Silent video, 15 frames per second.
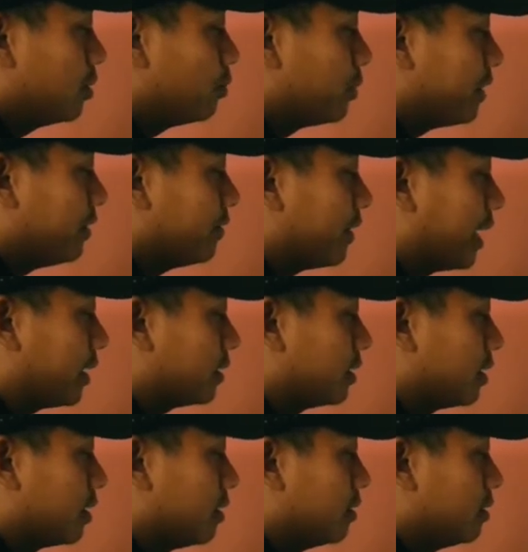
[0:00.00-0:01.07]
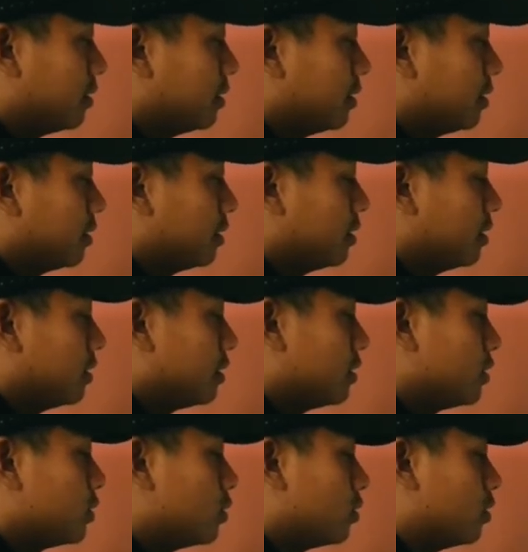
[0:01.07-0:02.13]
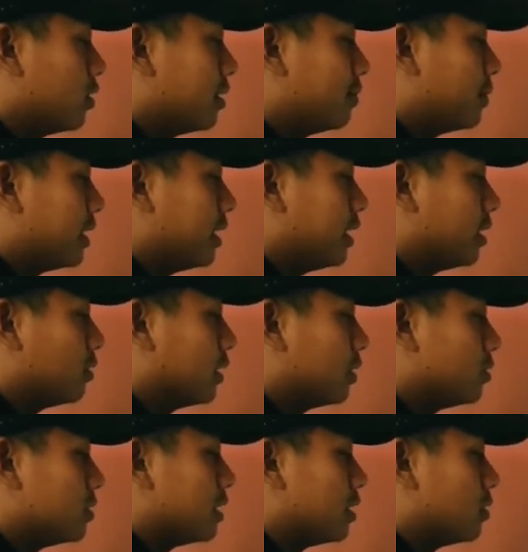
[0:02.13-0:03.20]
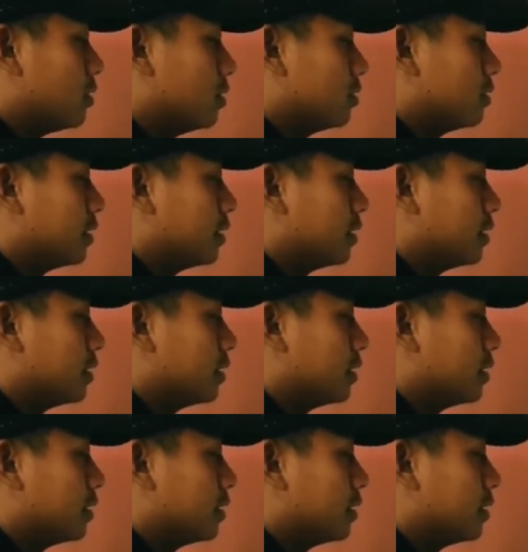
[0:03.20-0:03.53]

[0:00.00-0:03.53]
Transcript: P vector should not be equal to 0.